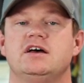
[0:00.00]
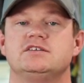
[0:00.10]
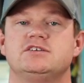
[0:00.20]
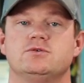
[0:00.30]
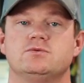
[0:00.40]

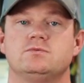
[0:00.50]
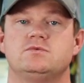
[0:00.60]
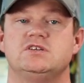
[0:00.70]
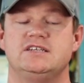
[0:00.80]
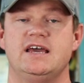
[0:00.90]
So
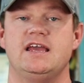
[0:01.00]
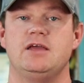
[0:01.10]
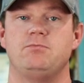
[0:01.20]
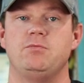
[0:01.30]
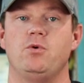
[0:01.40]

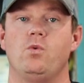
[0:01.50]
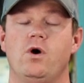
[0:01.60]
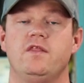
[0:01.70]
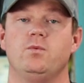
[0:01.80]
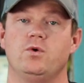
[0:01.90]
today, people
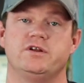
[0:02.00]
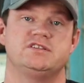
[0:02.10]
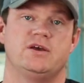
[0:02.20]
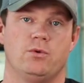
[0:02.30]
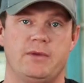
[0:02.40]
want the ones
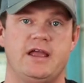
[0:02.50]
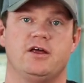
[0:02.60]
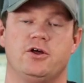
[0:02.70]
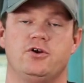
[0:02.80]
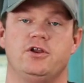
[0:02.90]
that were made
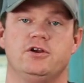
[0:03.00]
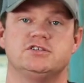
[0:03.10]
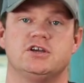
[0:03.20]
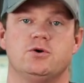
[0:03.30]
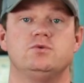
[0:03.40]
100 years
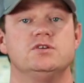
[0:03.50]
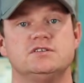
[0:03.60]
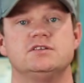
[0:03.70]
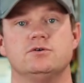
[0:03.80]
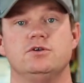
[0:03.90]
ago to
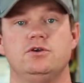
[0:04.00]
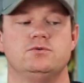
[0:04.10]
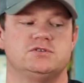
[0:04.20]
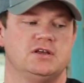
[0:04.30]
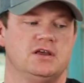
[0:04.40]
still
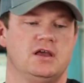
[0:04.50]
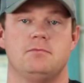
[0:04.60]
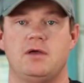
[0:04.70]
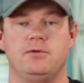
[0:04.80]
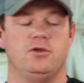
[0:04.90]
use.
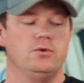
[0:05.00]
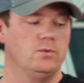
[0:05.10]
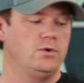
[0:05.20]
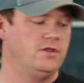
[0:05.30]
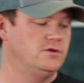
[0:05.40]
Maybe you were
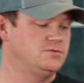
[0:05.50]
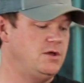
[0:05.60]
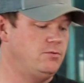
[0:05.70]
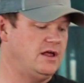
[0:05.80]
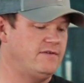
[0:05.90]
one of those
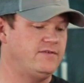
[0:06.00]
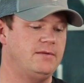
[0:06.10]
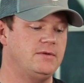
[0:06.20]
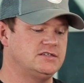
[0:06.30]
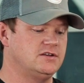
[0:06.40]
people. I
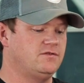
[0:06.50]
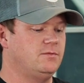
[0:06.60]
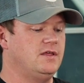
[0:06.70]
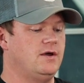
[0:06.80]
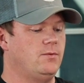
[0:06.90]
find myself to
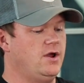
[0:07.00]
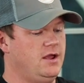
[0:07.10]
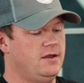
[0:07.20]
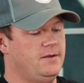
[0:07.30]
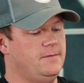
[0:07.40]
be that way.
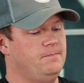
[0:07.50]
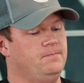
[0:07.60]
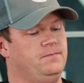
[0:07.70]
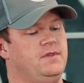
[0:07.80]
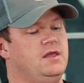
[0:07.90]

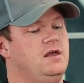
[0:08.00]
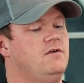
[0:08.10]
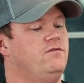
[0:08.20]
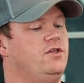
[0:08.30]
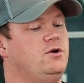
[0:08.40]

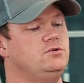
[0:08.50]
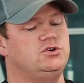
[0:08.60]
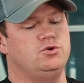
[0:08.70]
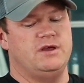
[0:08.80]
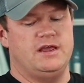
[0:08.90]
For
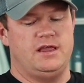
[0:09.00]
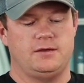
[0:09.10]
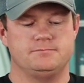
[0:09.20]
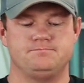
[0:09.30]
those who make